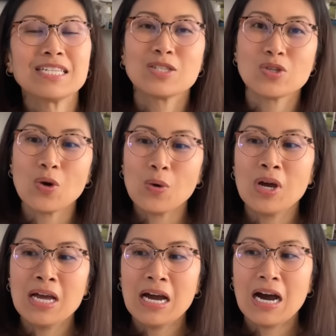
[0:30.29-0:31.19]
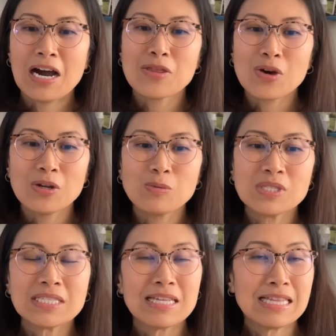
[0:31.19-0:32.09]
So I thought it
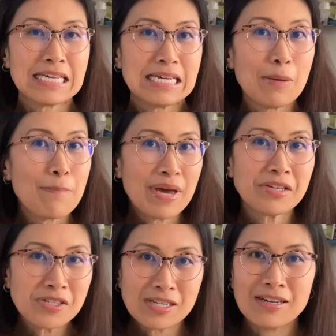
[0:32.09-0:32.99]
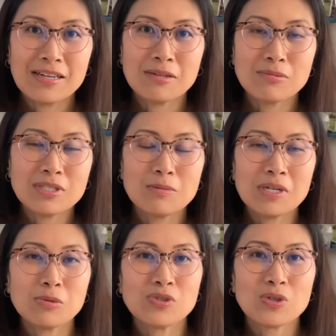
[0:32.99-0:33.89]
was the best time to be
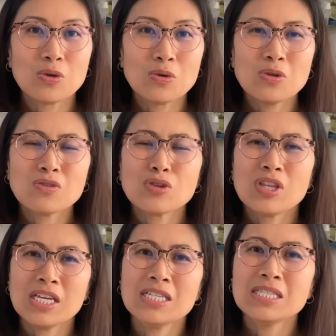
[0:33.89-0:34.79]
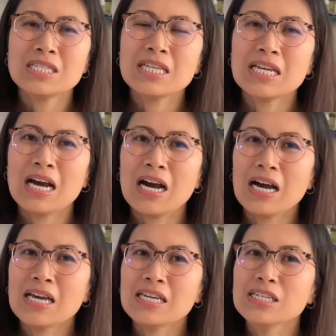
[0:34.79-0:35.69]
able to go over things that
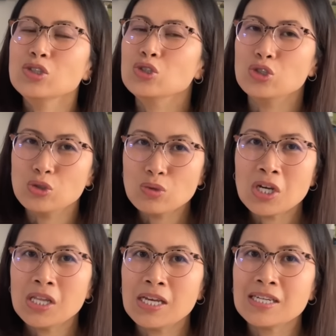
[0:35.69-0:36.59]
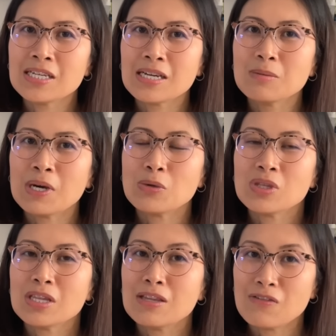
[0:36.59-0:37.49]
I do not like about the